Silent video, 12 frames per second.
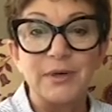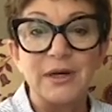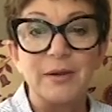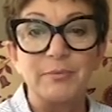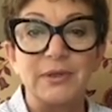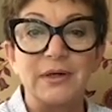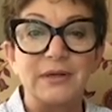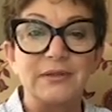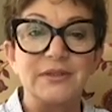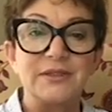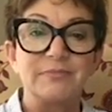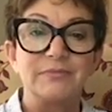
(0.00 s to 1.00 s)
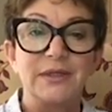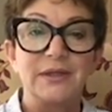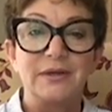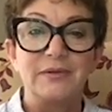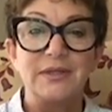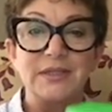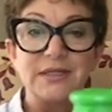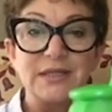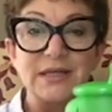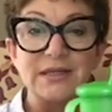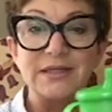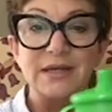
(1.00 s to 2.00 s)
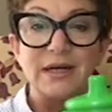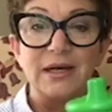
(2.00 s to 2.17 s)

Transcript: cup, and this is it,